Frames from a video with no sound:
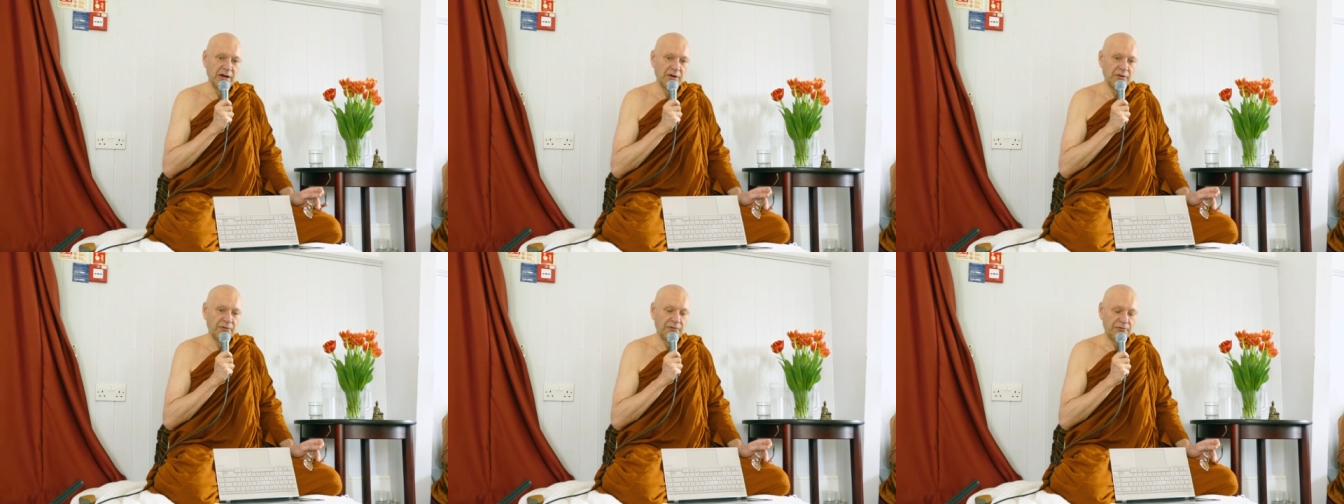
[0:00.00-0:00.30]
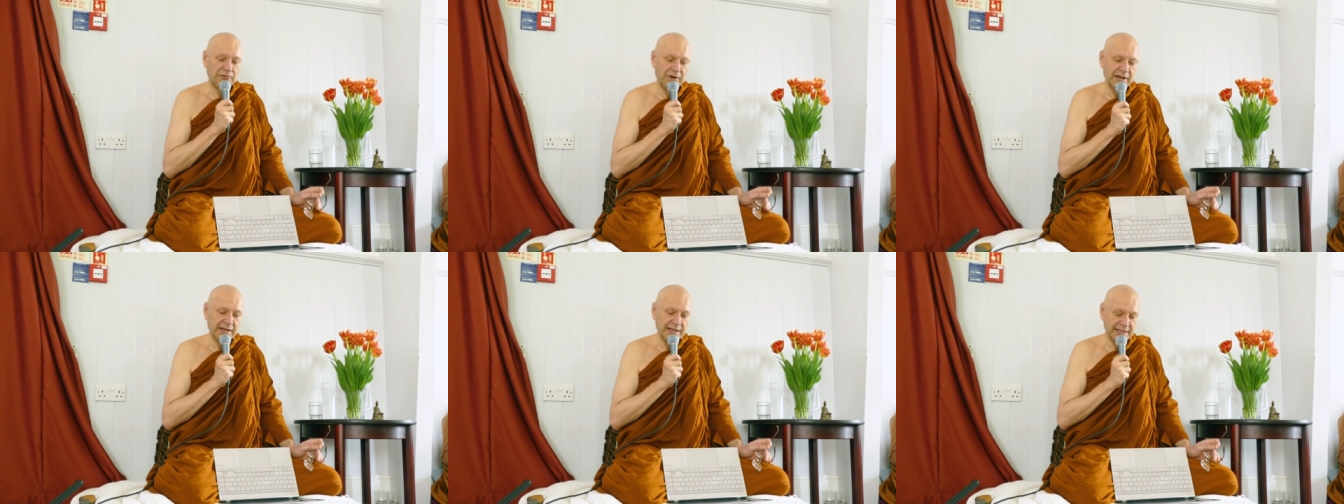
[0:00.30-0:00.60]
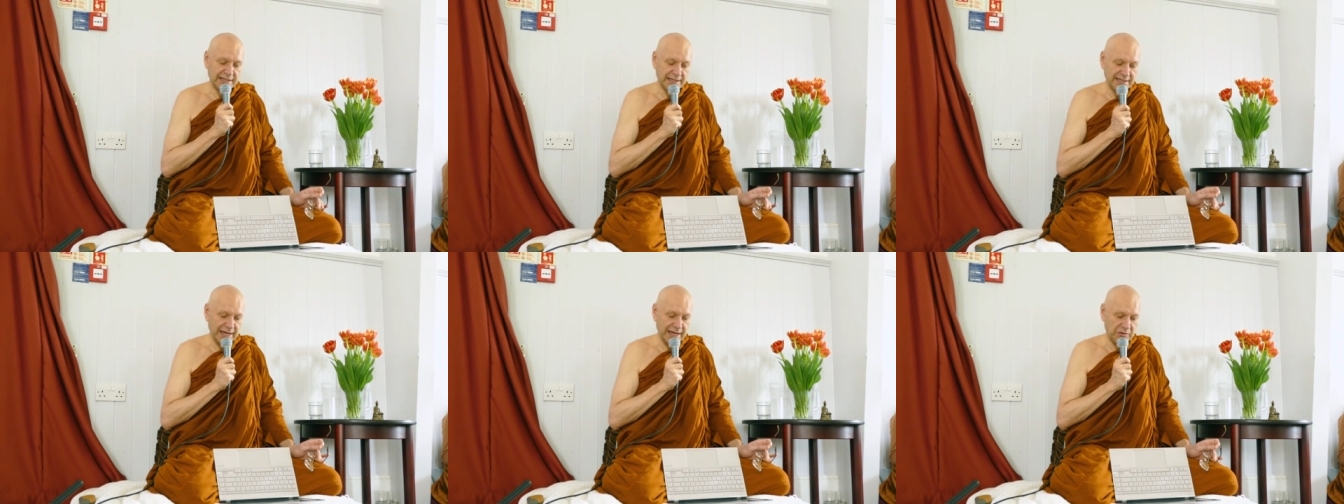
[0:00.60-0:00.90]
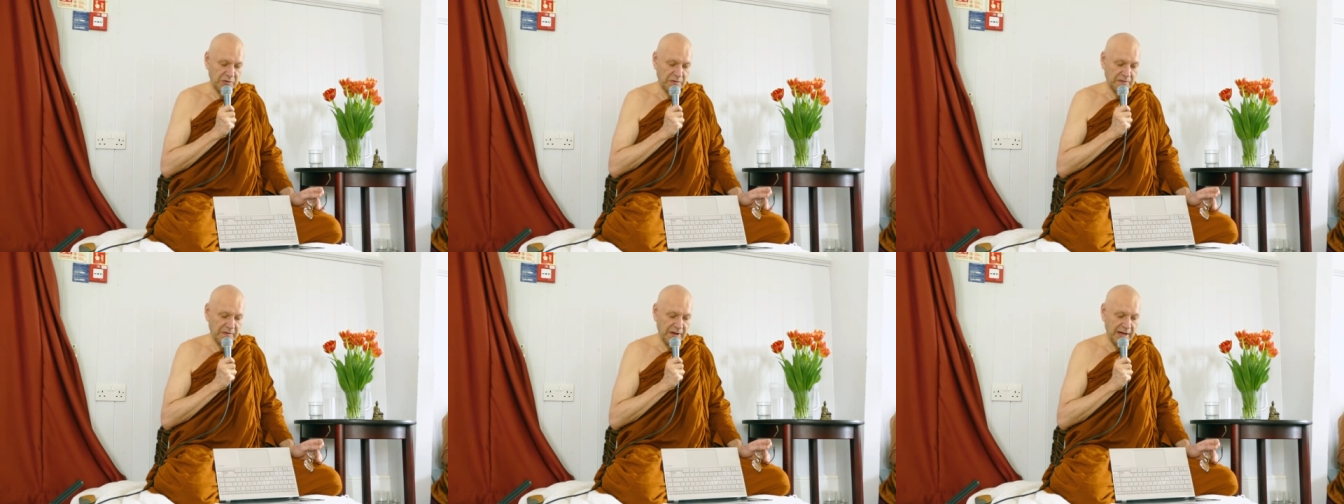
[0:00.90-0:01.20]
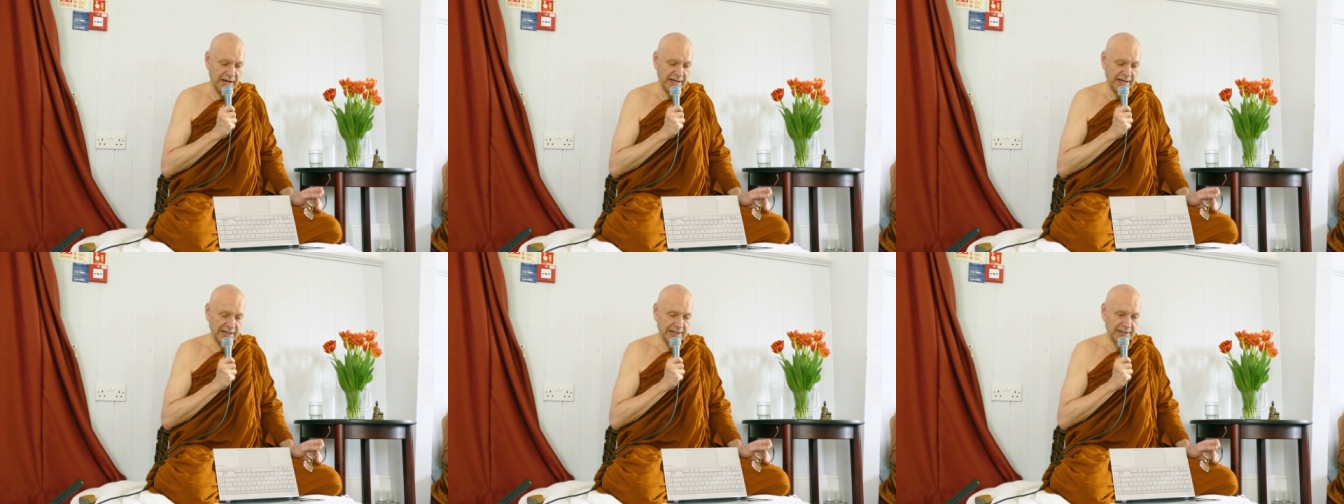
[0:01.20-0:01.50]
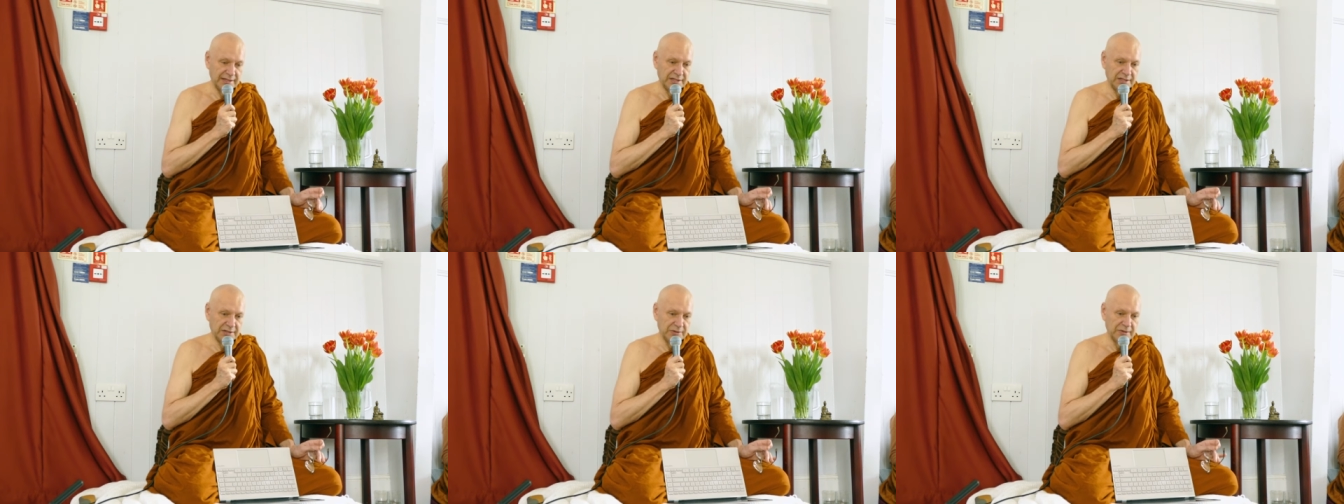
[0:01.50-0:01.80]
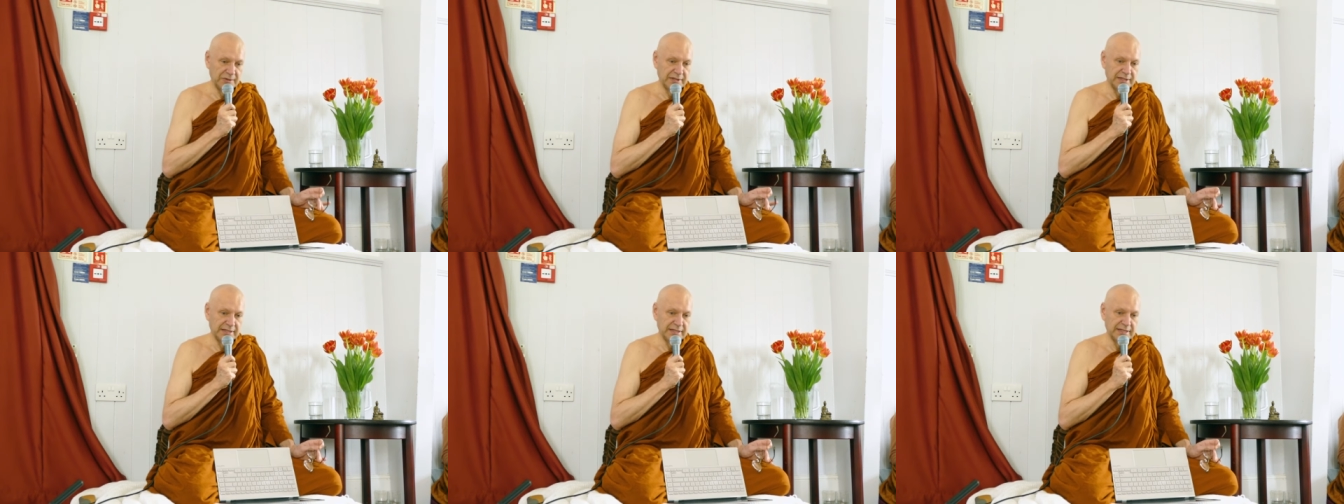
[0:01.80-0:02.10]
phrases that you find in the
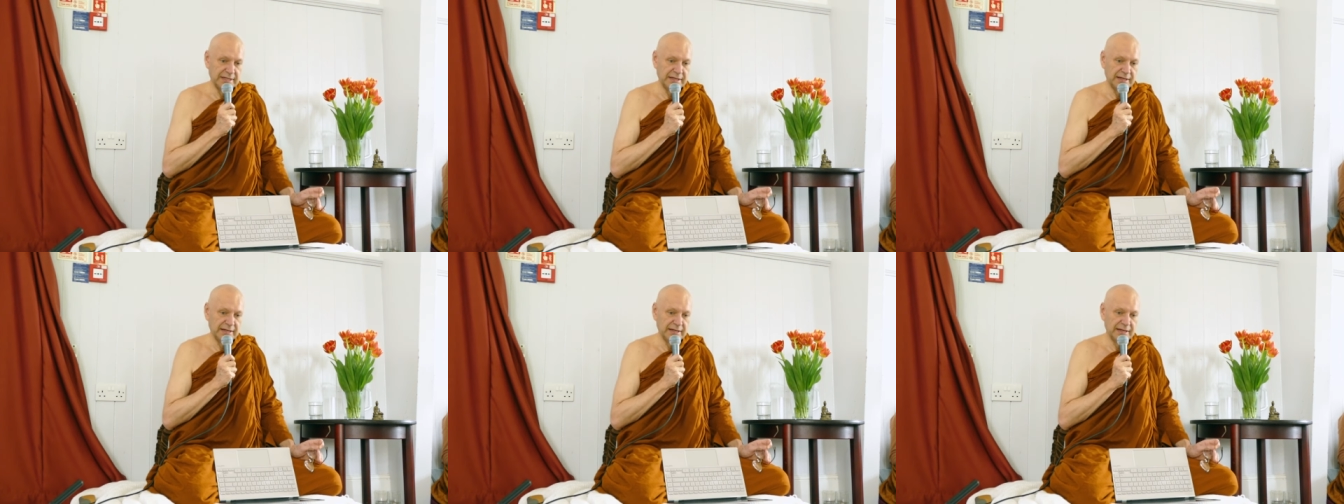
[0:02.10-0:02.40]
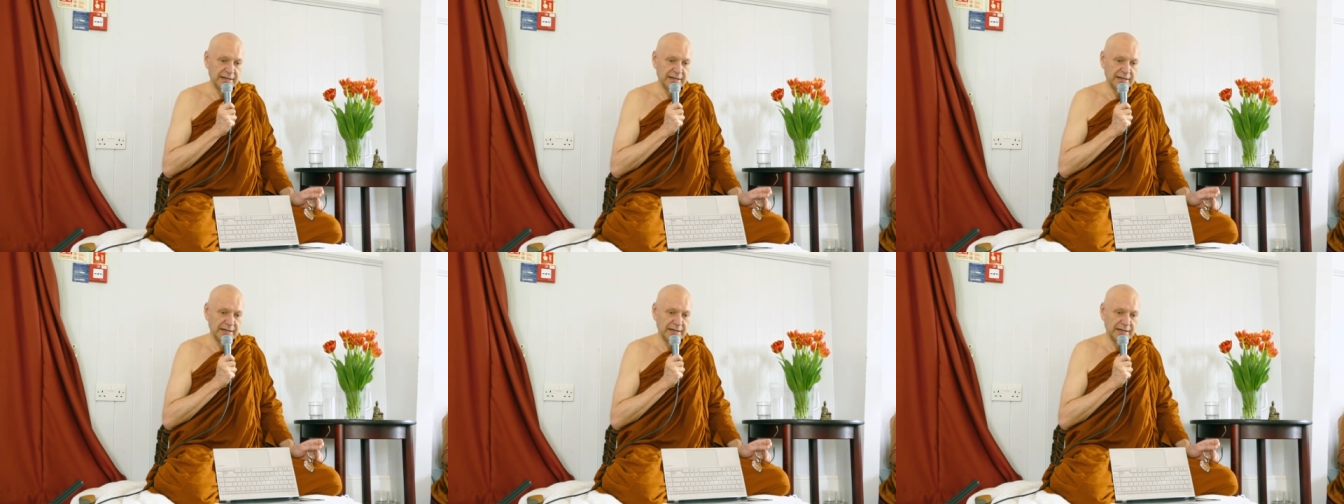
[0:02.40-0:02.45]
suttas. Uh.